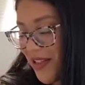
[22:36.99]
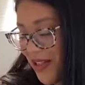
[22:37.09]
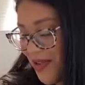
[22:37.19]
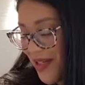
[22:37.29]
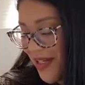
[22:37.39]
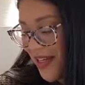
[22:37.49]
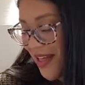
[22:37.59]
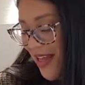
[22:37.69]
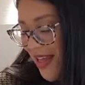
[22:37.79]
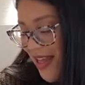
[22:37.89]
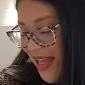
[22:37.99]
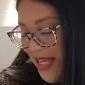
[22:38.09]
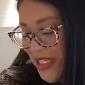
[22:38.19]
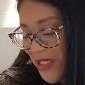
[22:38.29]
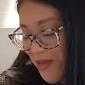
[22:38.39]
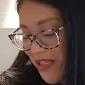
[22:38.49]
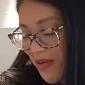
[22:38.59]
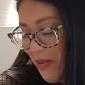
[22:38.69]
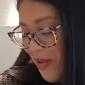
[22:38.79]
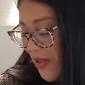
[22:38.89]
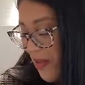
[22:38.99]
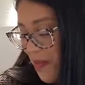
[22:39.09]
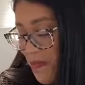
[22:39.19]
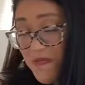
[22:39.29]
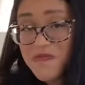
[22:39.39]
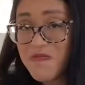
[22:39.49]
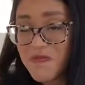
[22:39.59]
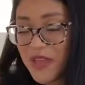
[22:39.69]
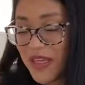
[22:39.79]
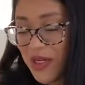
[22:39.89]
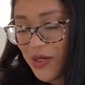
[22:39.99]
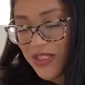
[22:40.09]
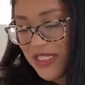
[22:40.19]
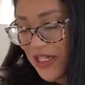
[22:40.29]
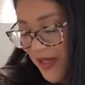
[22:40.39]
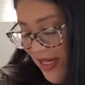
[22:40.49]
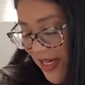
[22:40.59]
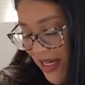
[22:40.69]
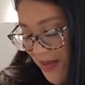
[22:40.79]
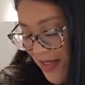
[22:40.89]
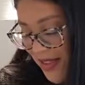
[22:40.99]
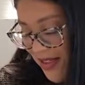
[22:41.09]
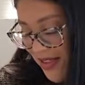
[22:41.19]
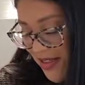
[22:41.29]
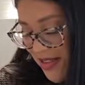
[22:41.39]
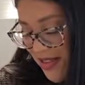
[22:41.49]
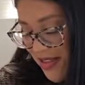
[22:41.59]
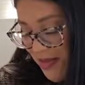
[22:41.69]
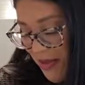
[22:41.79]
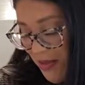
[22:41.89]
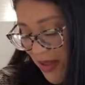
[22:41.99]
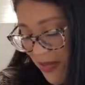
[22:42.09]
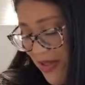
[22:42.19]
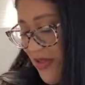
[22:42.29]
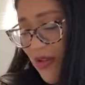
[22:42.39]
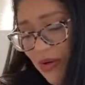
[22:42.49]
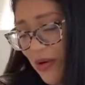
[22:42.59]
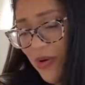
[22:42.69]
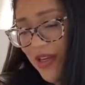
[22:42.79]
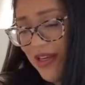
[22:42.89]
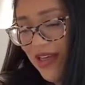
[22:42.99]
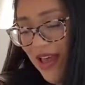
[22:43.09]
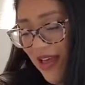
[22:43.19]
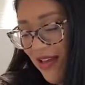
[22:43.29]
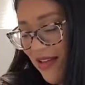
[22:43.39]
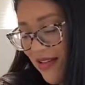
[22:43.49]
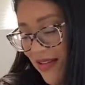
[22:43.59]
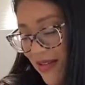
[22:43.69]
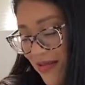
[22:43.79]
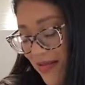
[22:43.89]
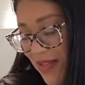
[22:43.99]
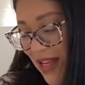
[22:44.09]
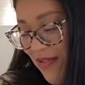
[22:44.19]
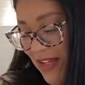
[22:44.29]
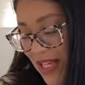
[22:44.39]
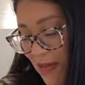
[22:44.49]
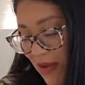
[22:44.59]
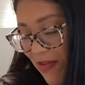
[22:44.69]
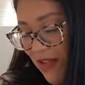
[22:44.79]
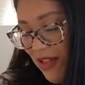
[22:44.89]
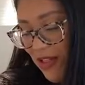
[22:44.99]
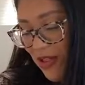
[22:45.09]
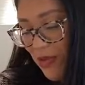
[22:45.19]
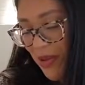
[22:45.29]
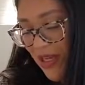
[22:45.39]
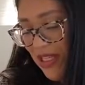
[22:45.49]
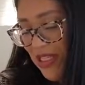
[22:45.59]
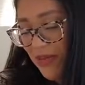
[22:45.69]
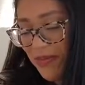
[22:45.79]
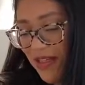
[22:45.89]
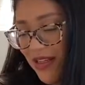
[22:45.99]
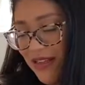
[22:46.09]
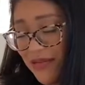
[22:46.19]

through it, it just makes me want to get all teary-eyed because my baby is growing, and every time I fill in a new page, I'm like,